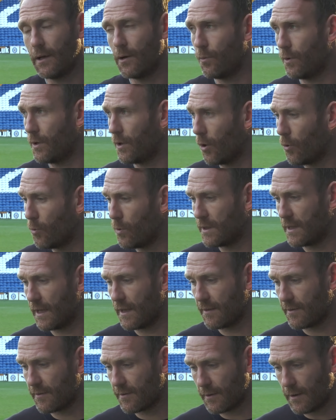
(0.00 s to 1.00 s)
We know we
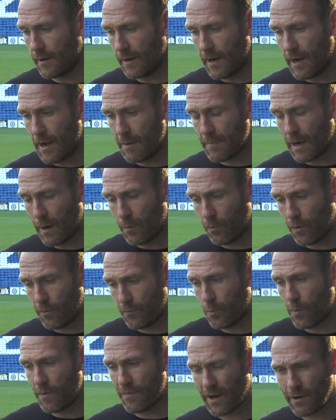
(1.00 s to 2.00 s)
did, and
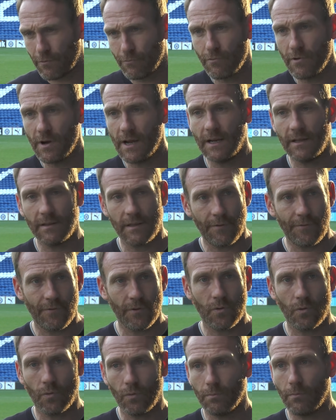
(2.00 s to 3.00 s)
we've had a really
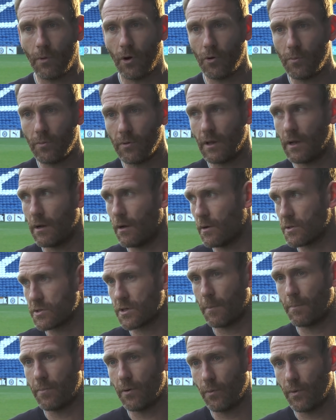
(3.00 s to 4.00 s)
difficult moment in the last
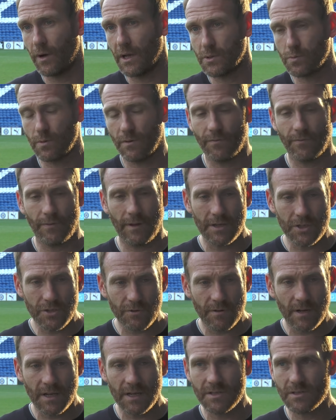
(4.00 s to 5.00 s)
couple of weeks with
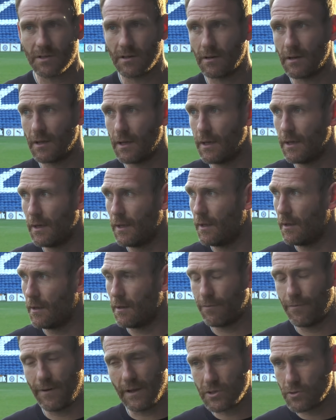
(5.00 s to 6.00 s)
injuries
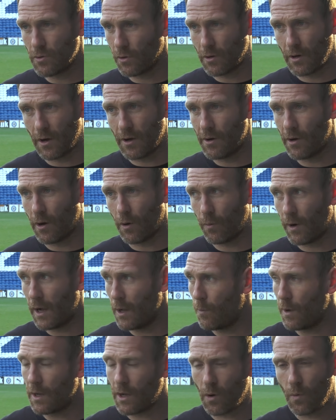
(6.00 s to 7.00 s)
and things not going our way.
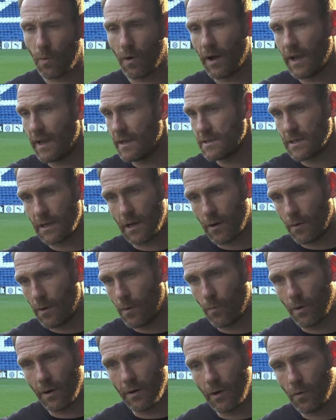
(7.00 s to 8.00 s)
We could quite easily go
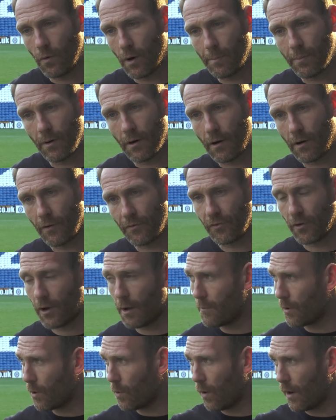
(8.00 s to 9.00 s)
in 1-0 up at half
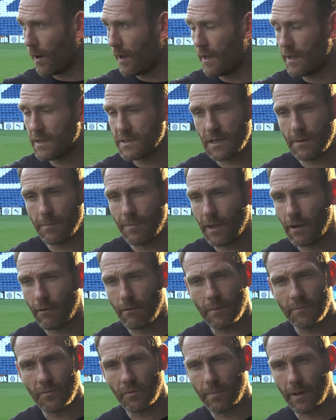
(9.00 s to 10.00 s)
time and quite easily beat
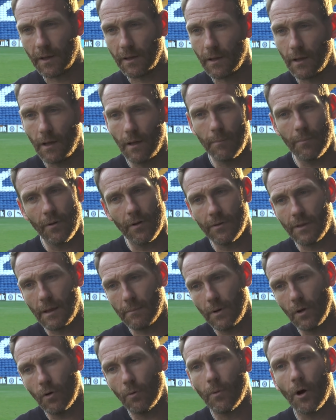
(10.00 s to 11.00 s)
Grimsby, but
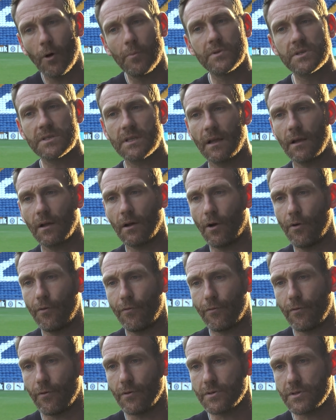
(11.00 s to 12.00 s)
them little moments didn't go
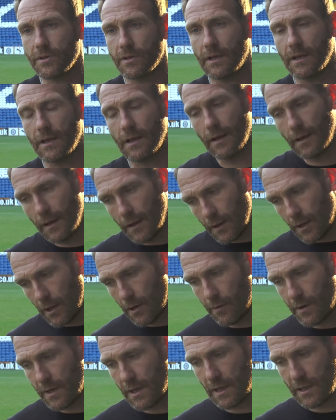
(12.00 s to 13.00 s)
for us, and
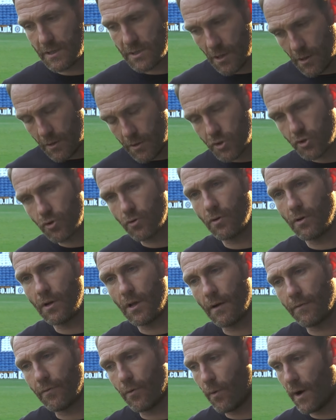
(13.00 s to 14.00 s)
it turned the screw
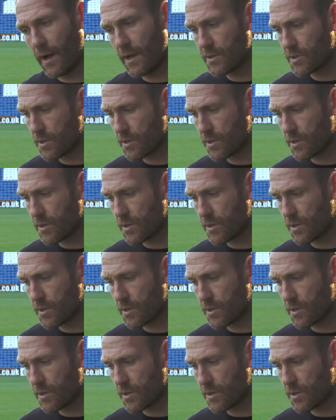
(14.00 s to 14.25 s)
the other way.